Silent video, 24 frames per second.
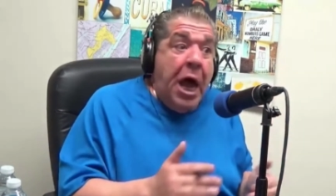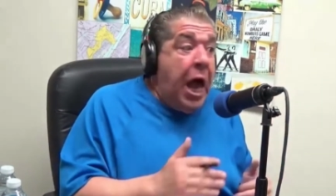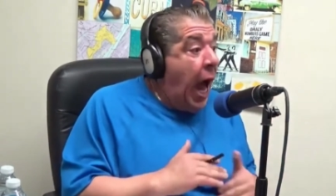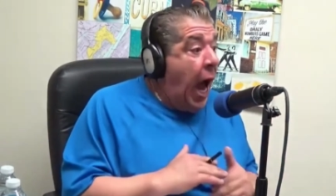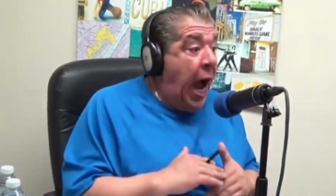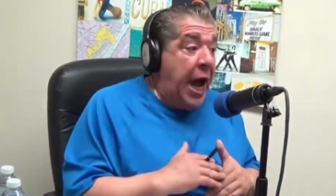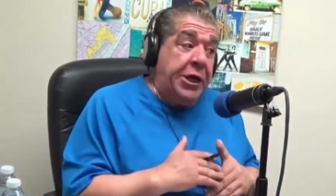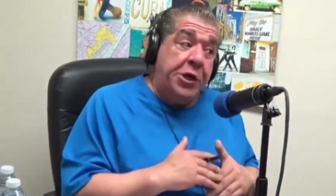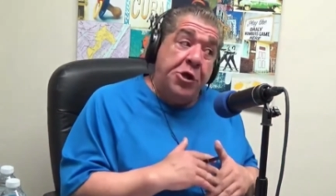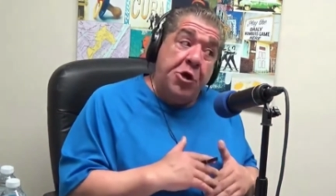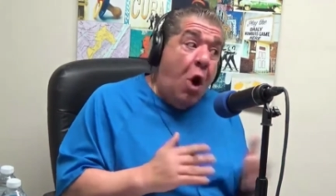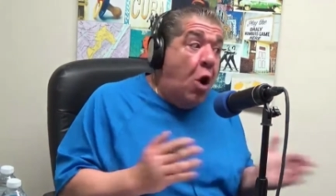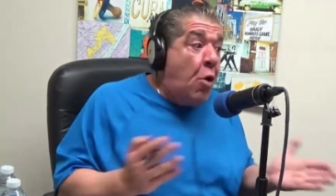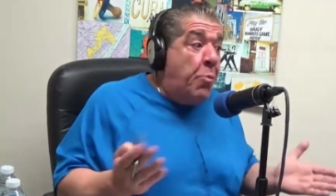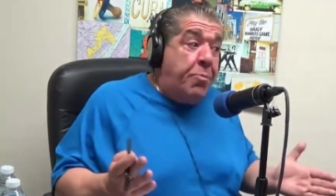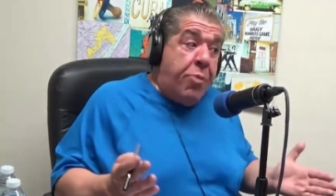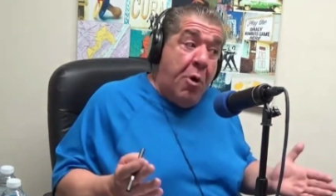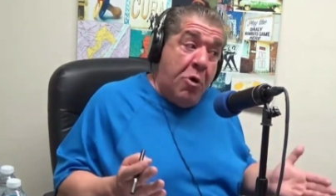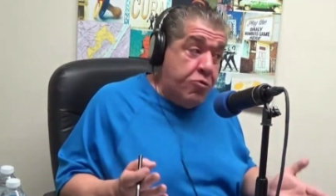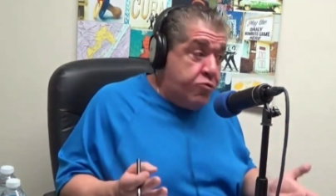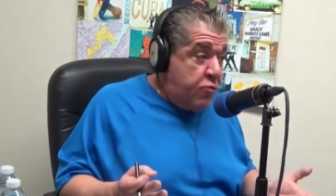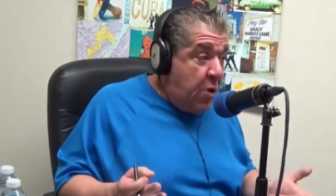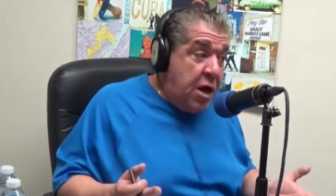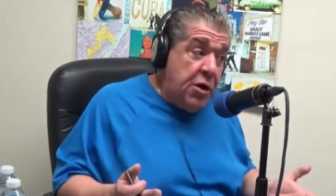I know
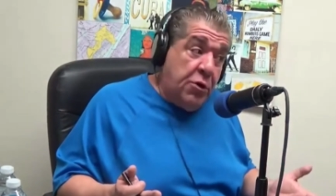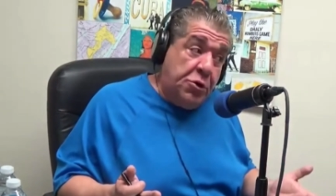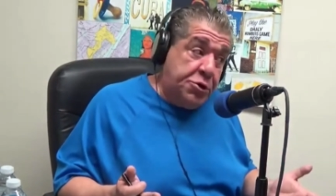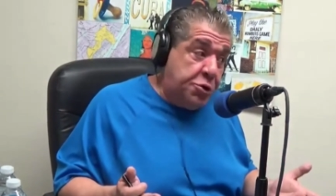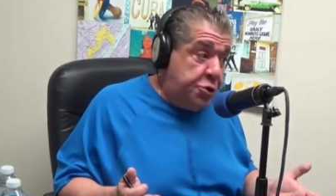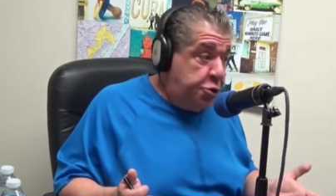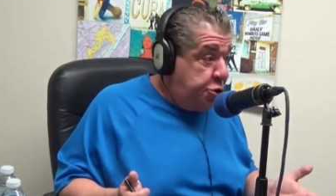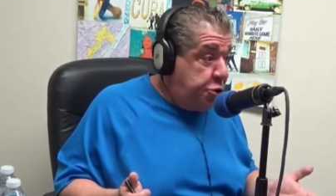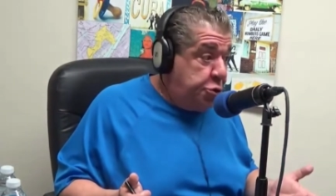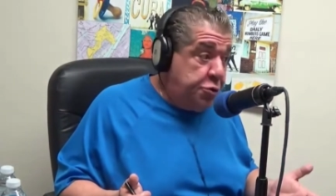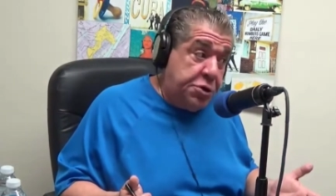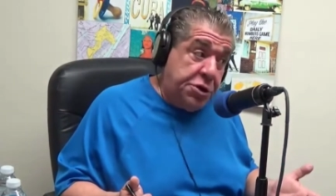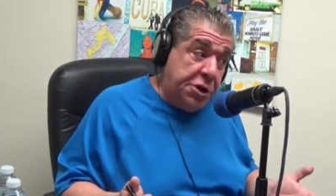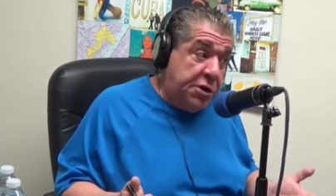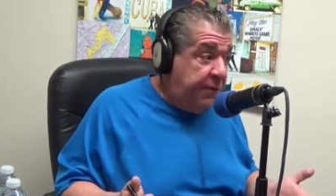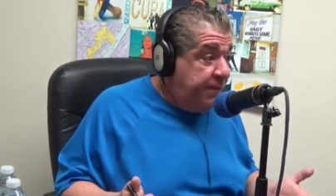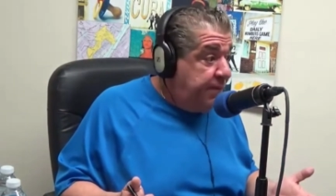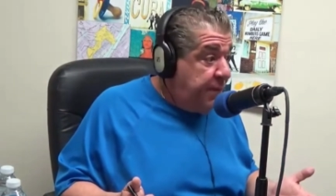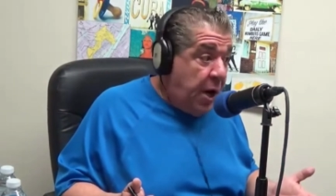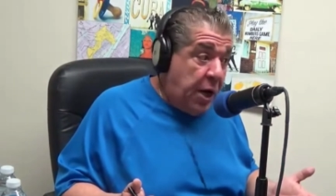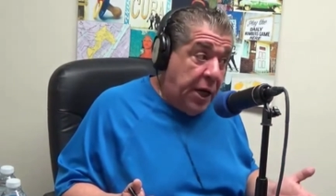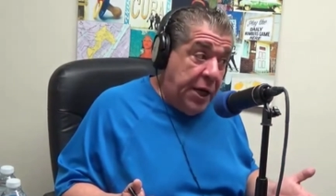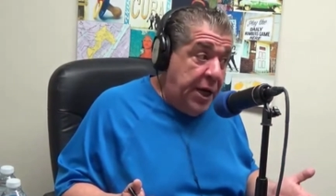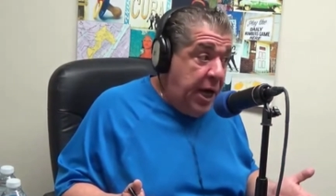Burt Reynolds will shoot you in the
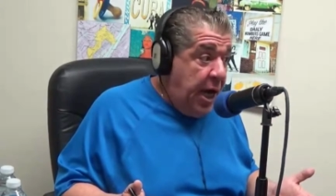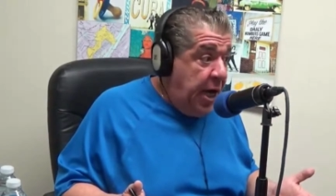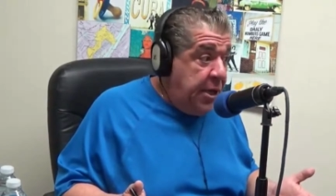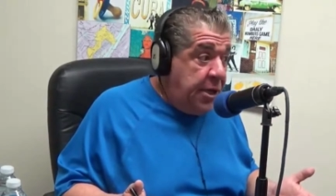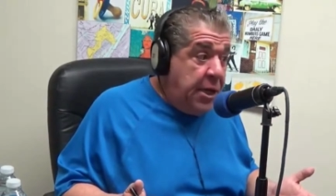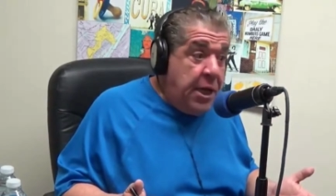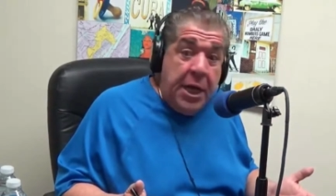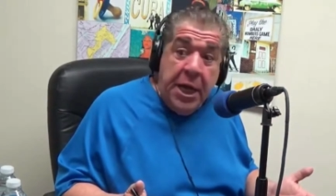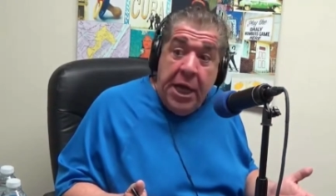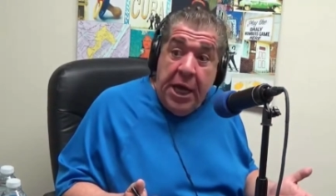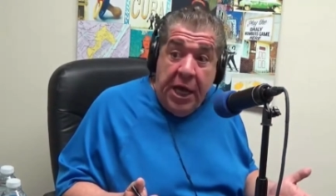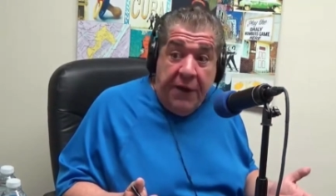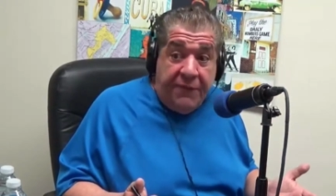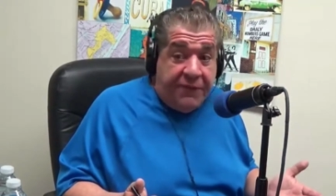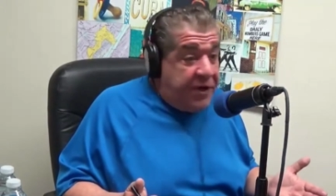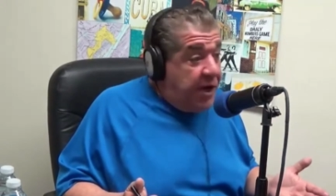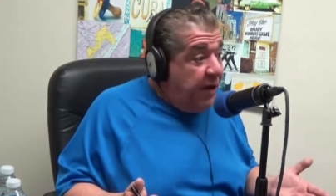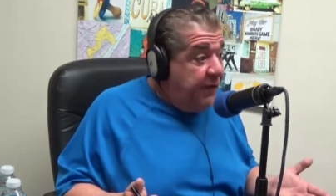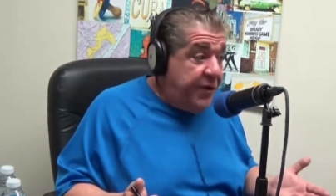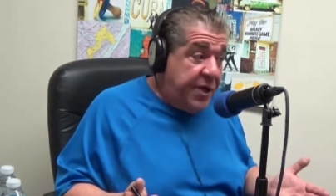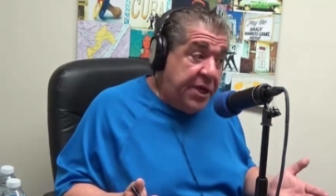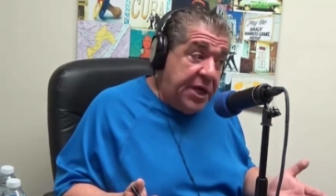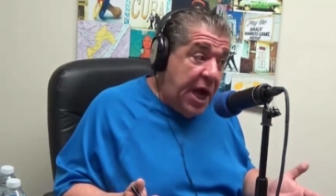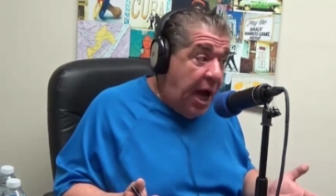fucking head if
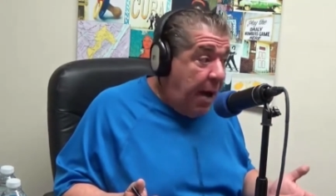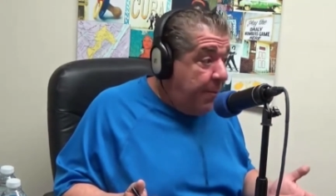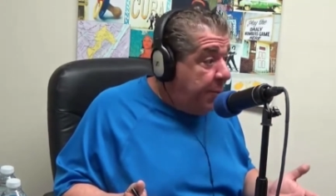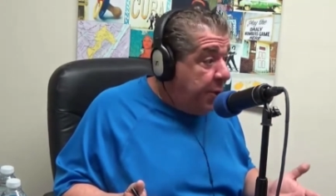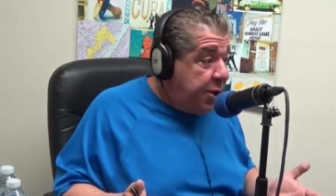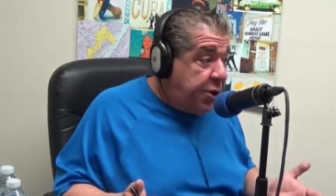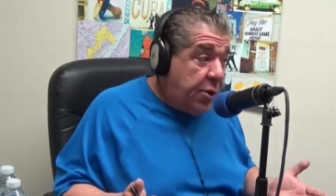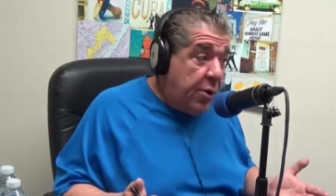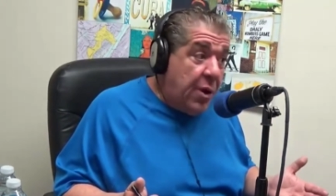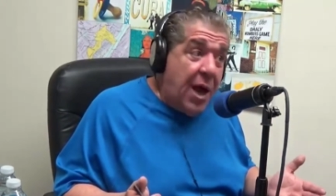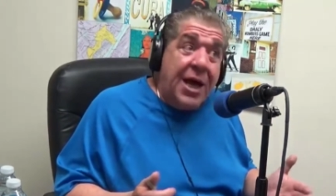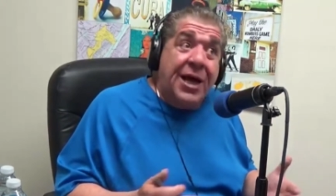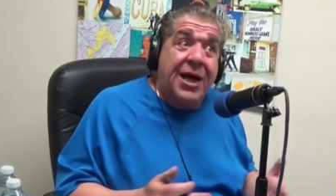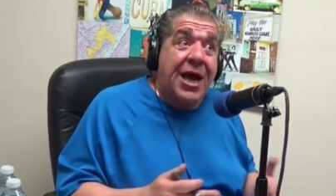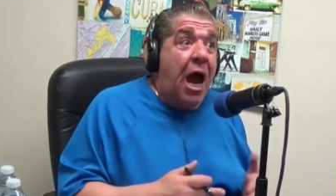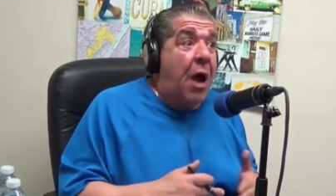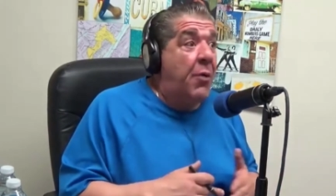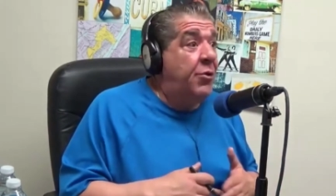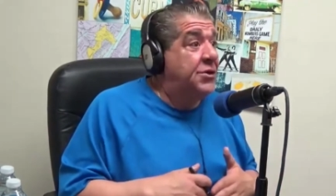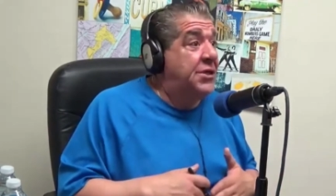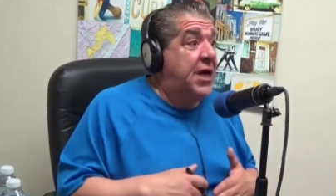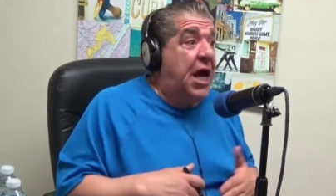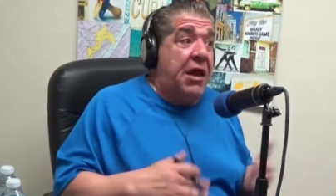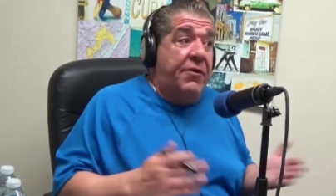given the opportunity. That guy
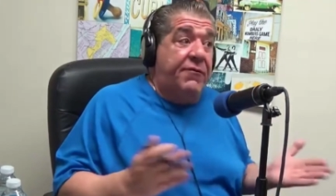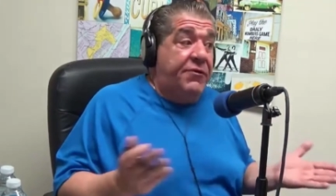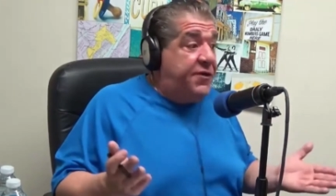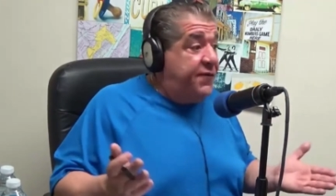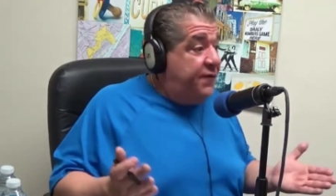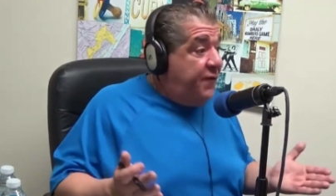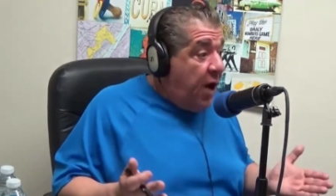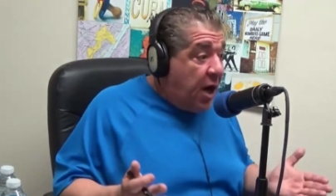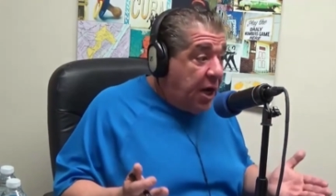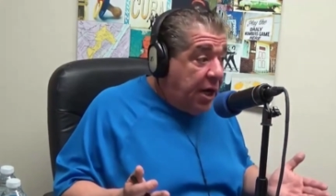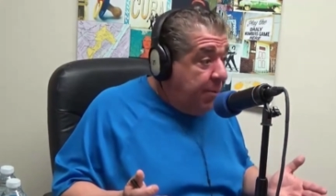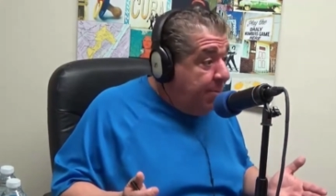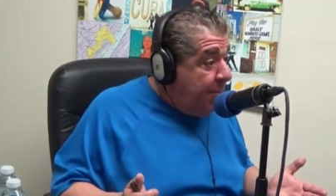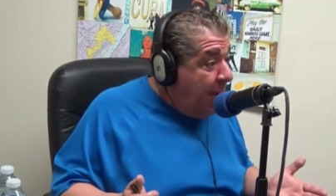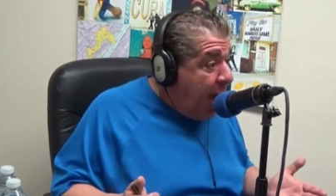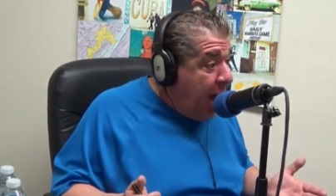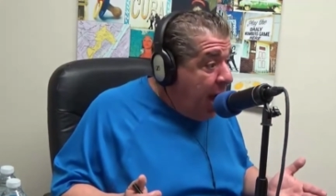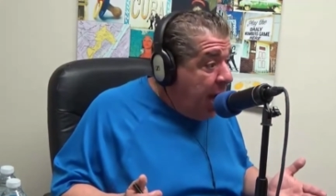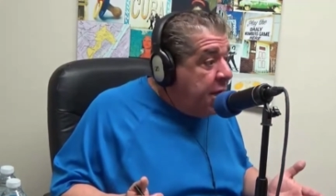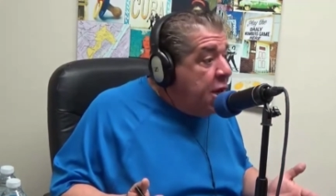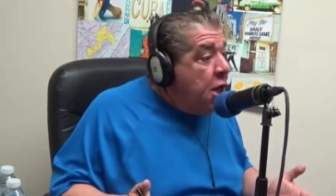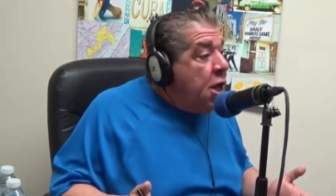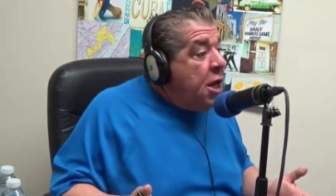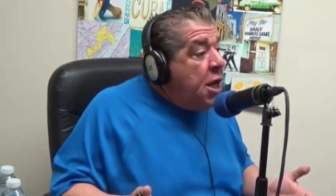was out of his fucking
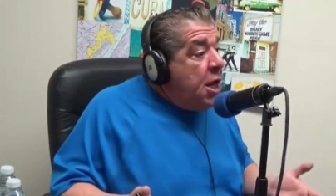mind.